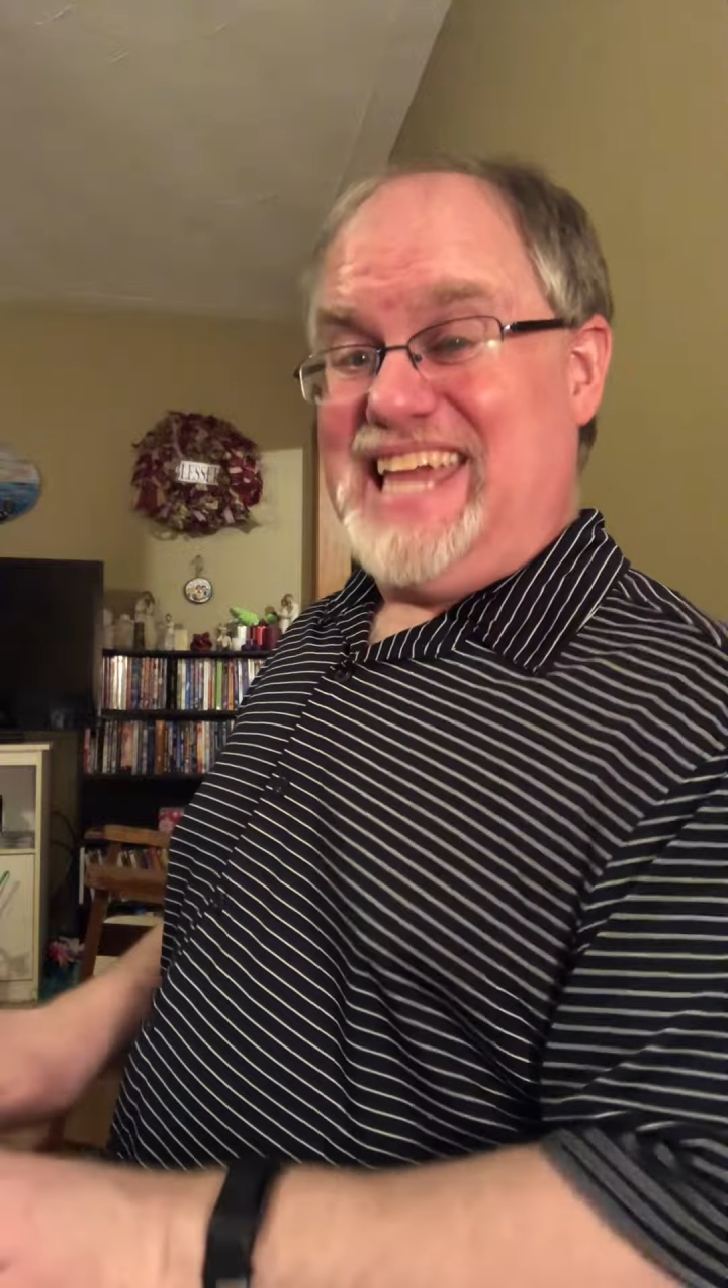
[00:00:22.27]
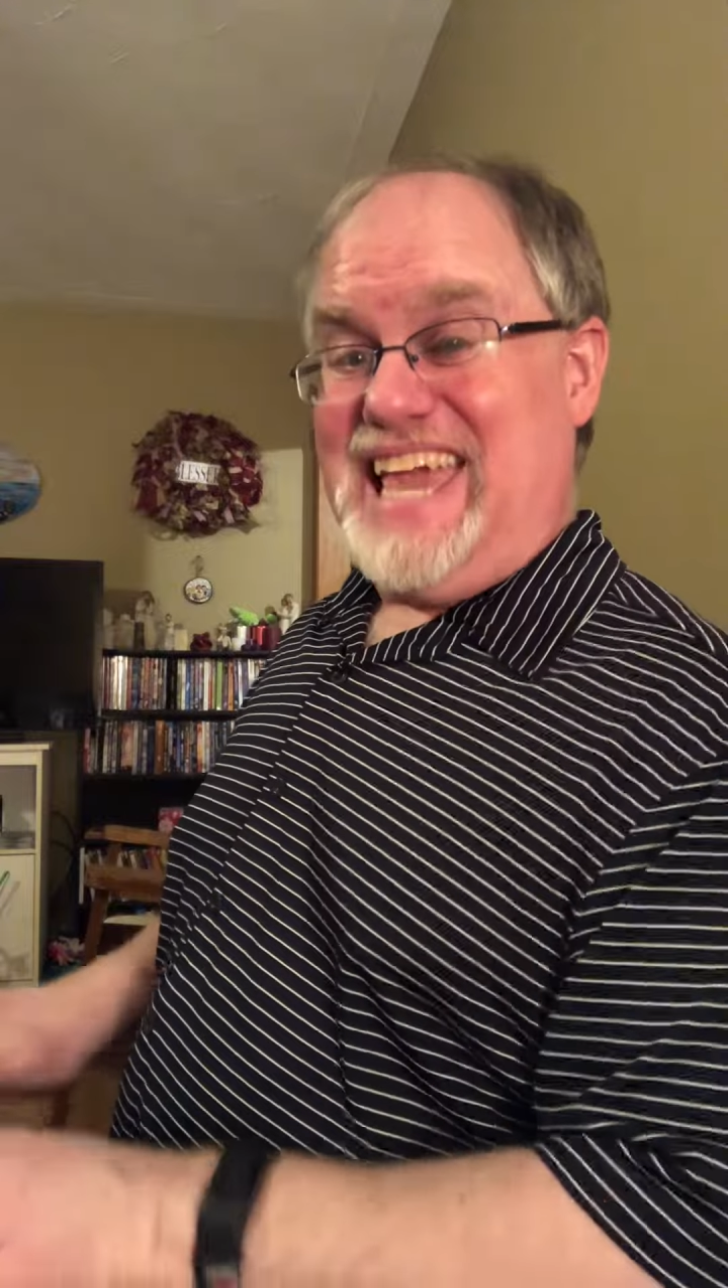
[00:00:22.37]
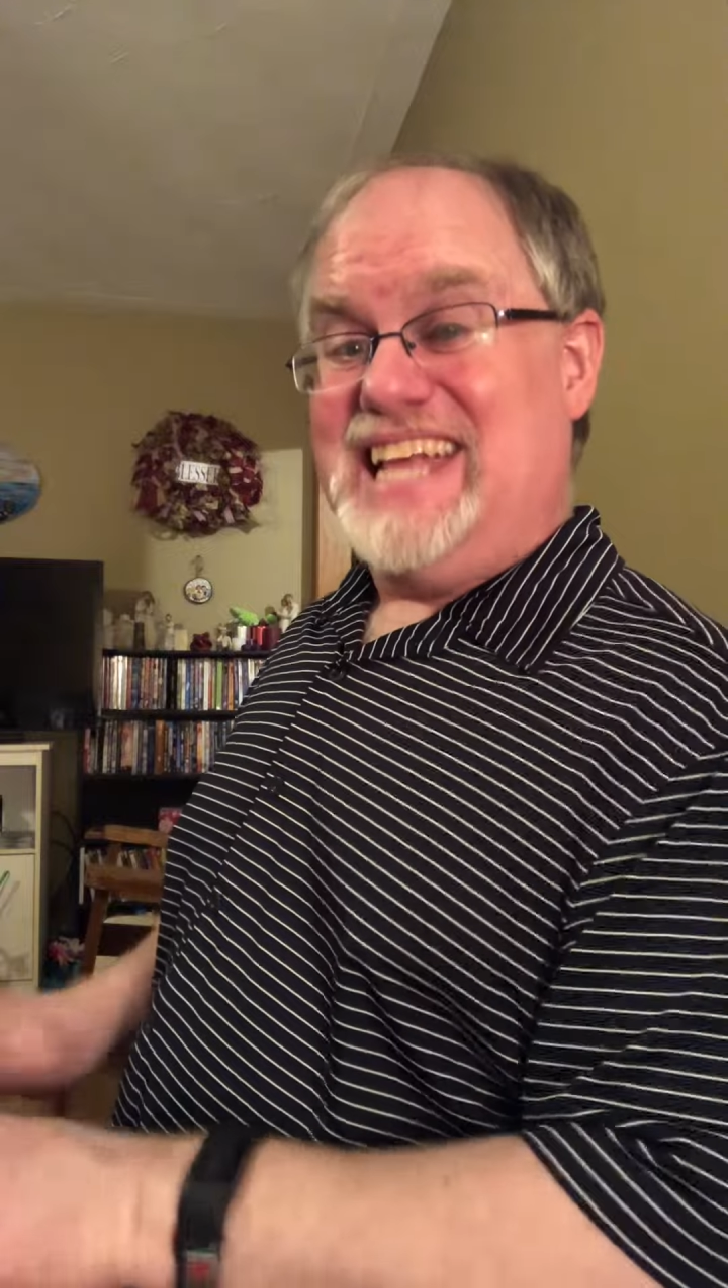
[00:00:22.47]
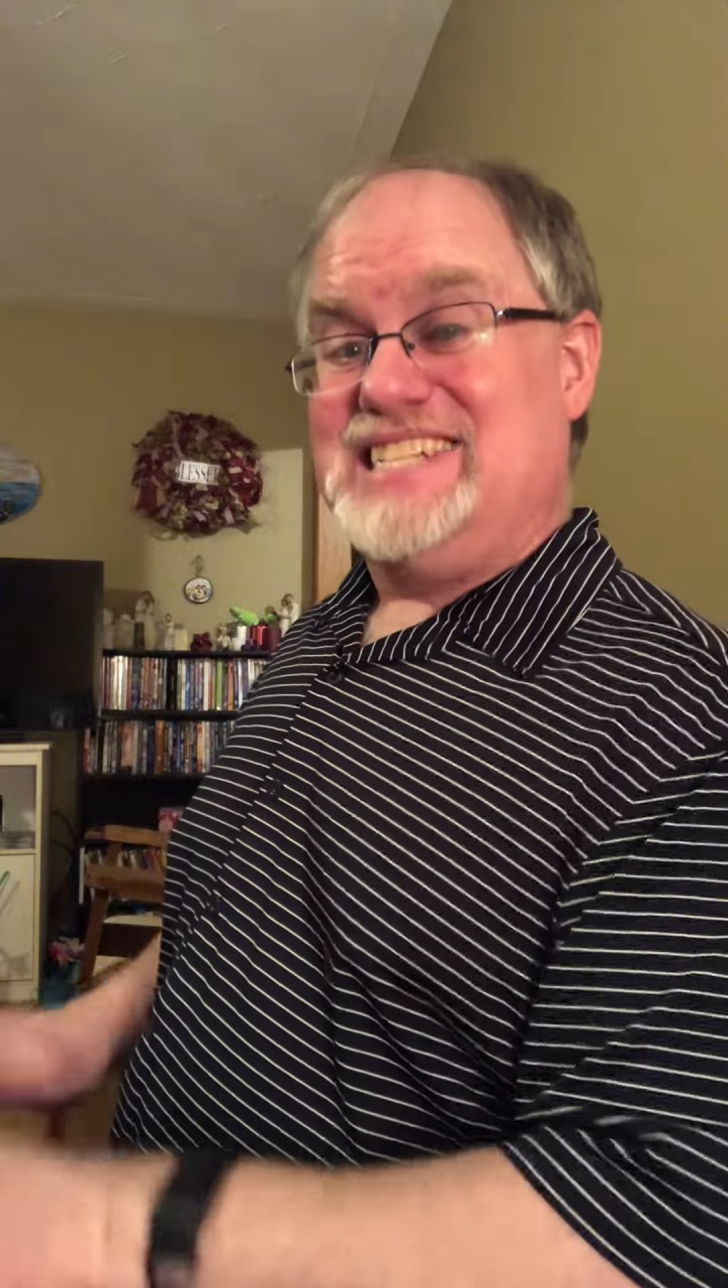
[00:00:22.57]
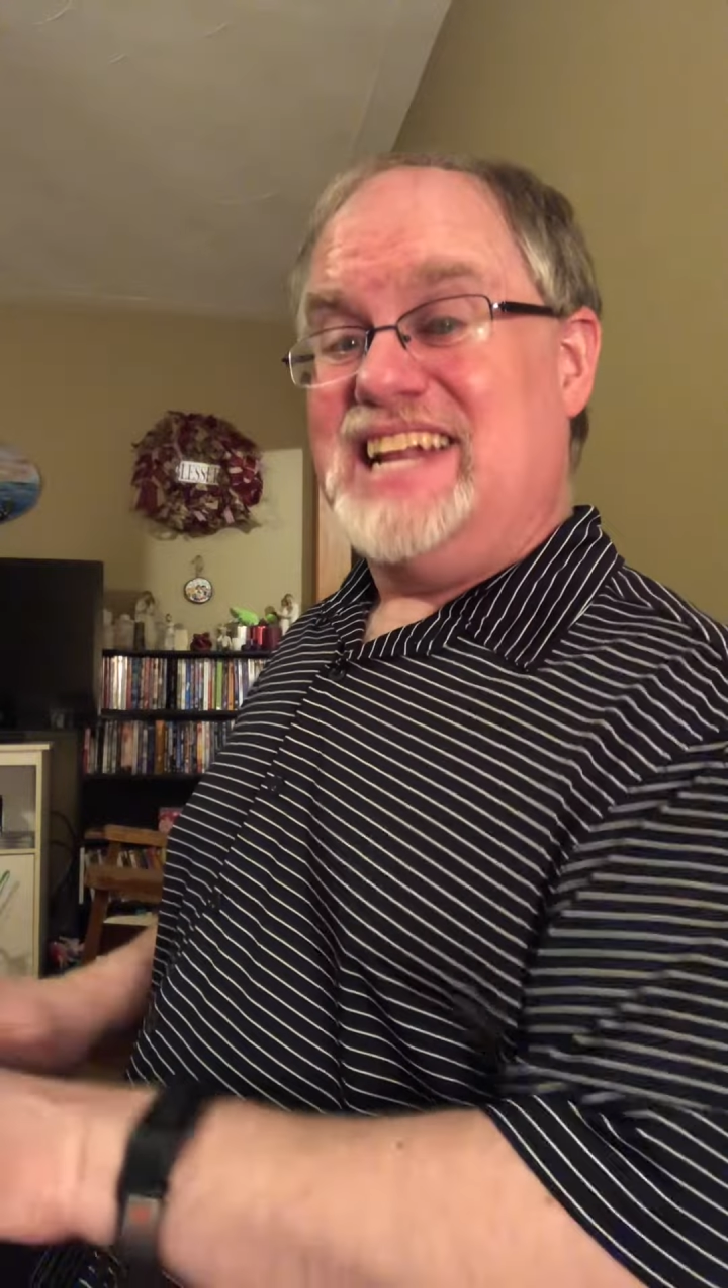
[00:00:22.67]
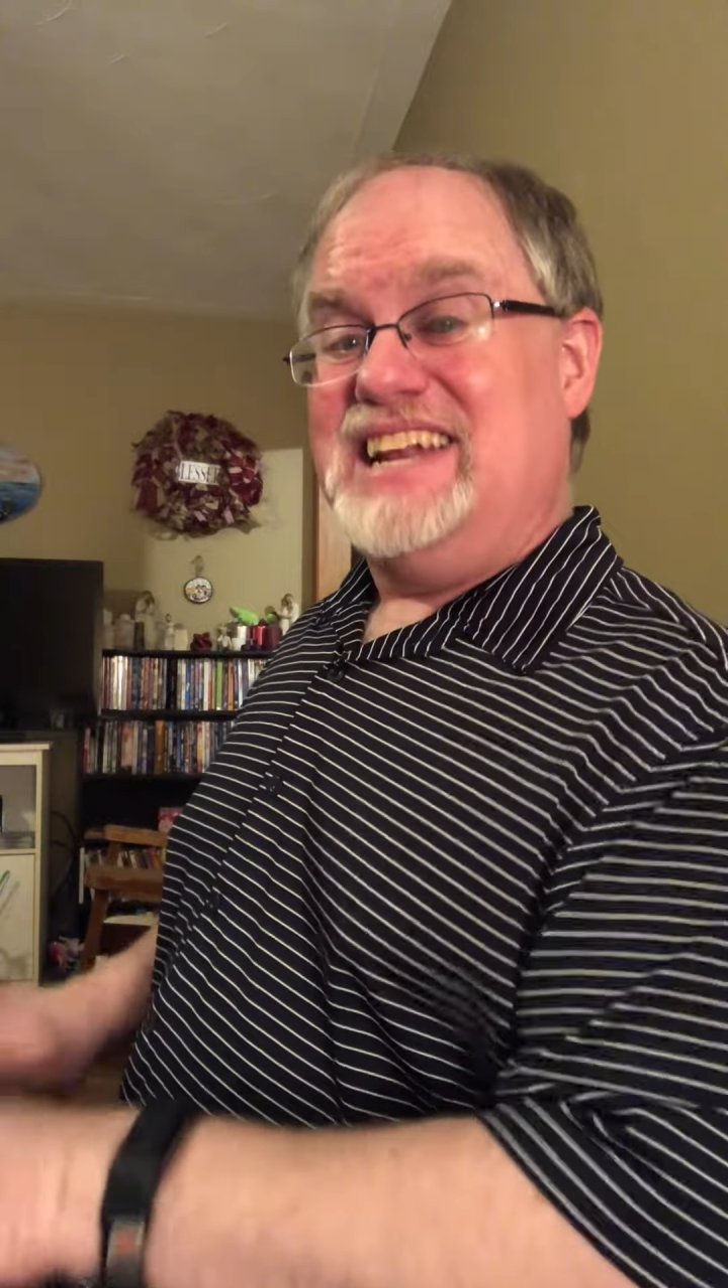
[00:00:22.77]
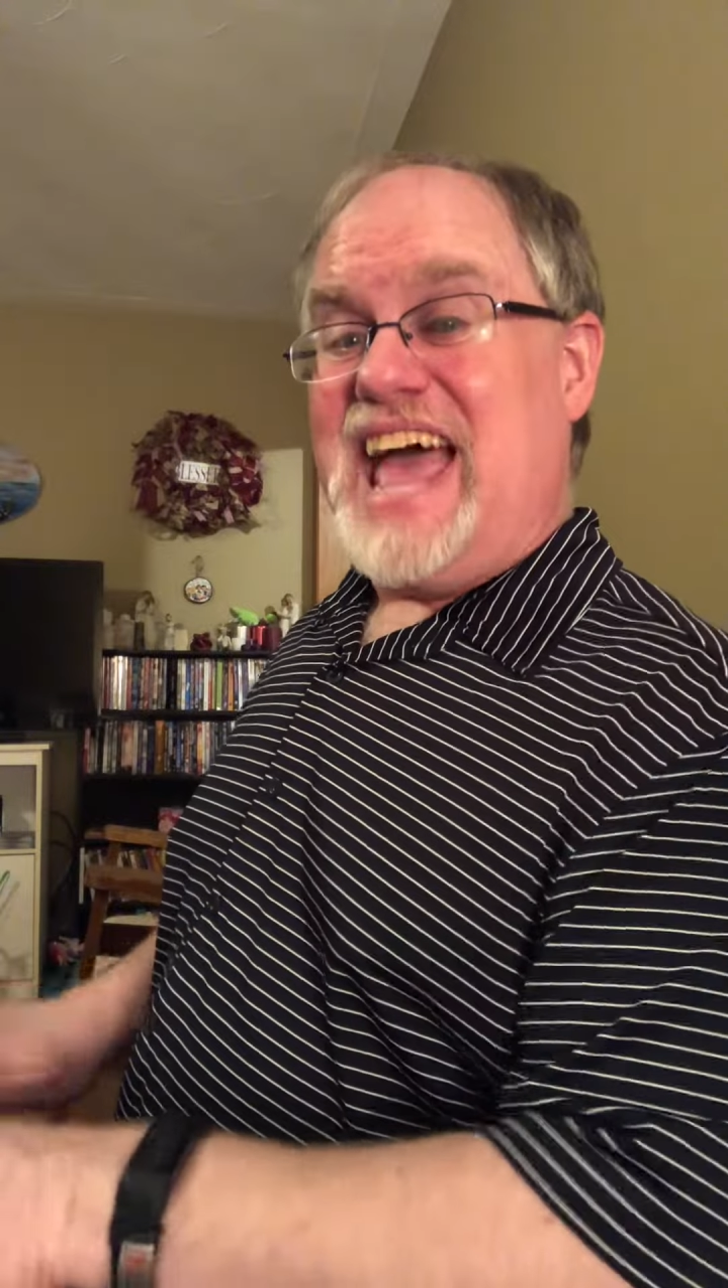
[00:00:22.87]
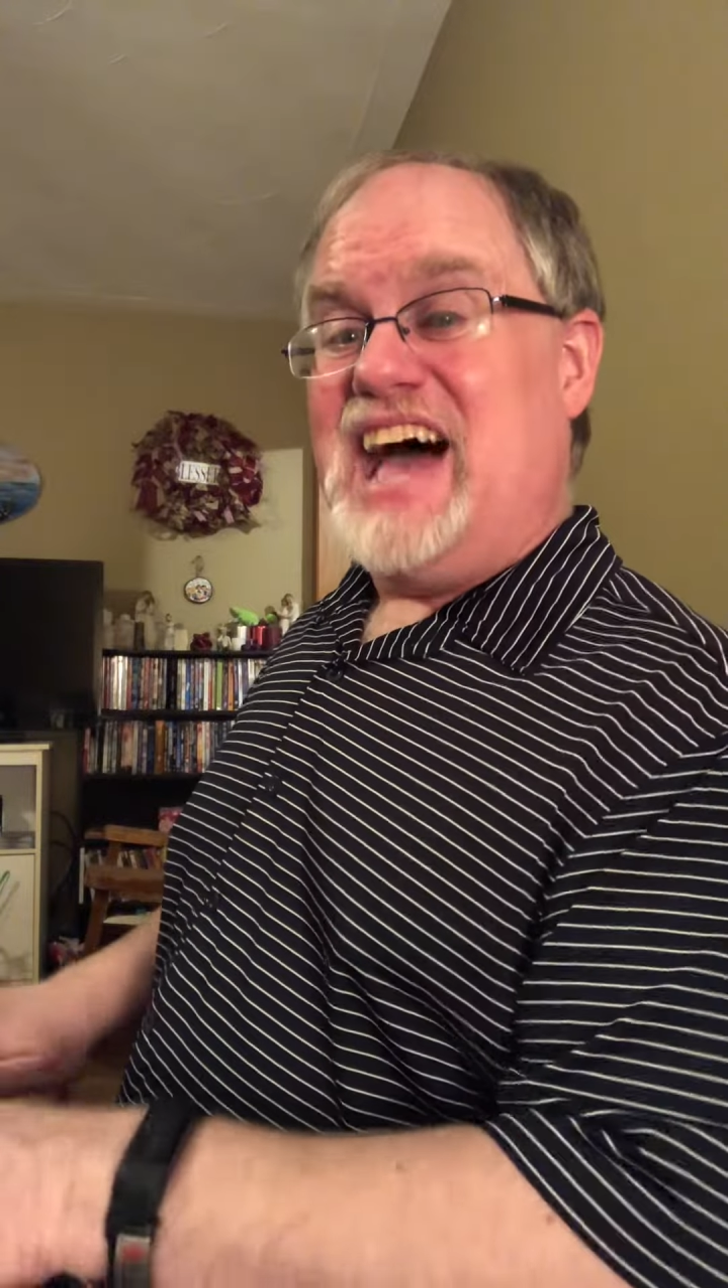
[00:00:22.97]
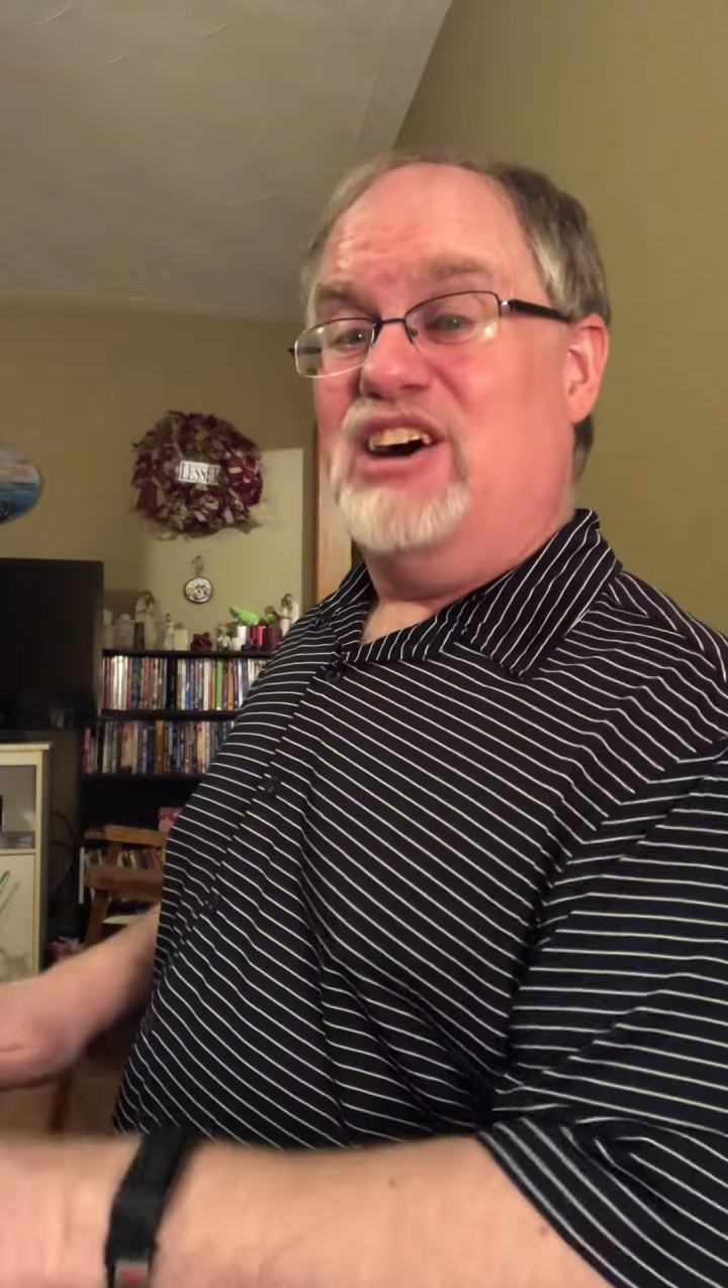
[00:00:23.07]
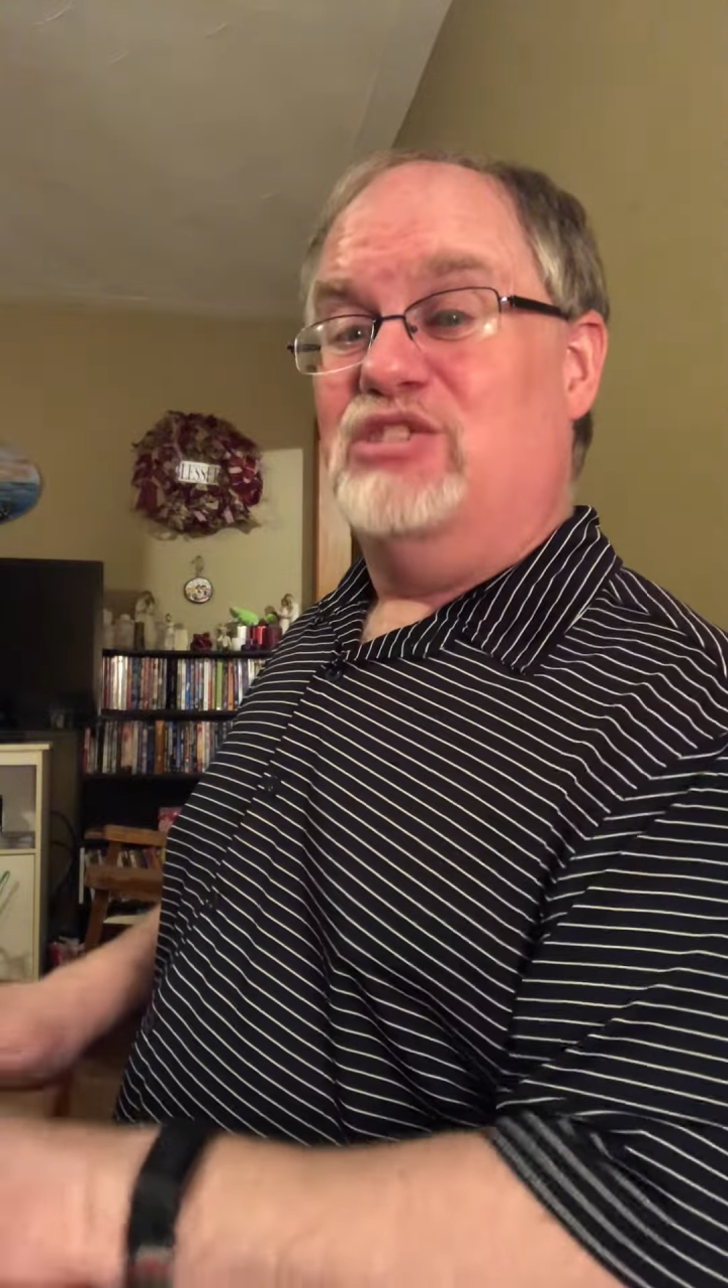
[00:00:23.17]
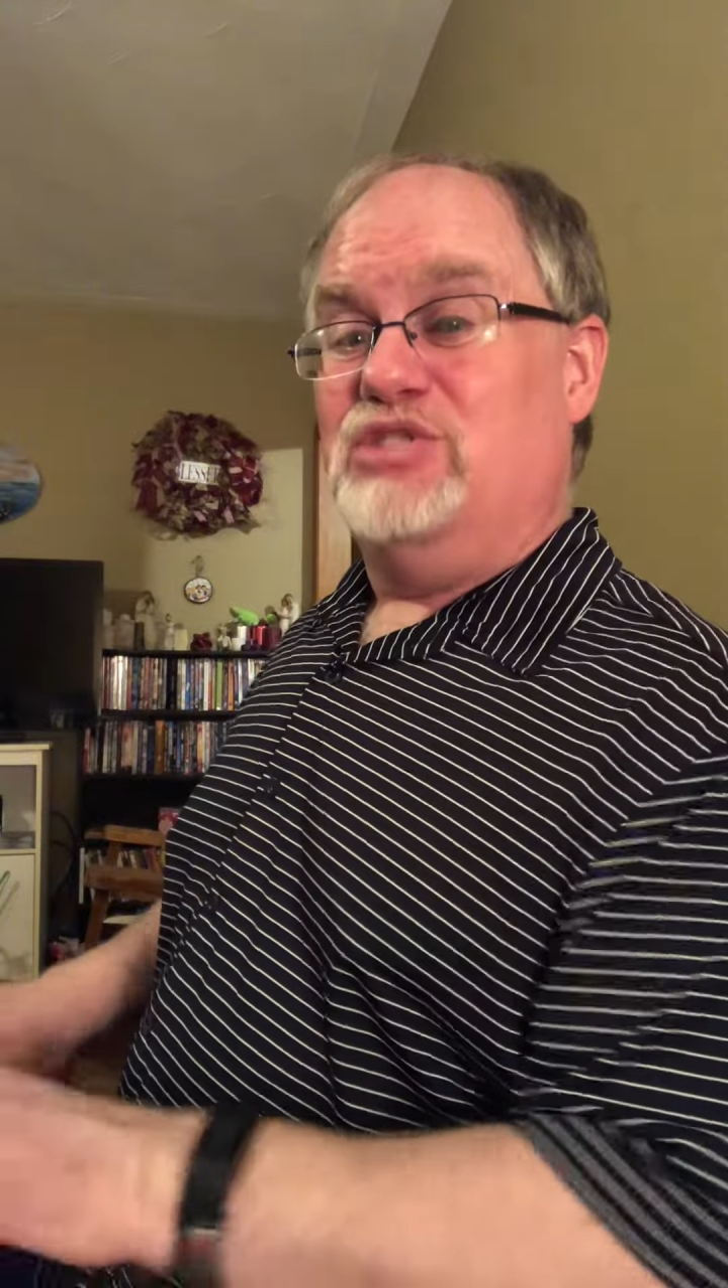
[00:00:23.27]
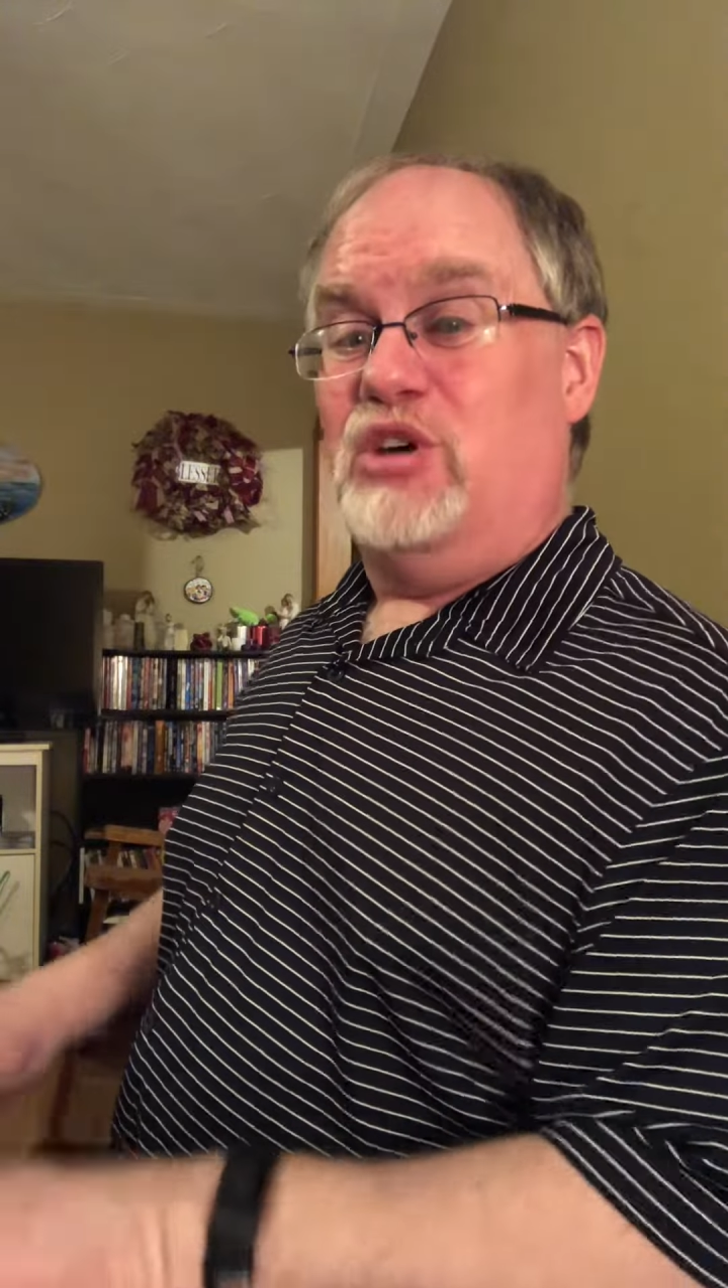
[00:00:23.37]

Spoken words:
gazing down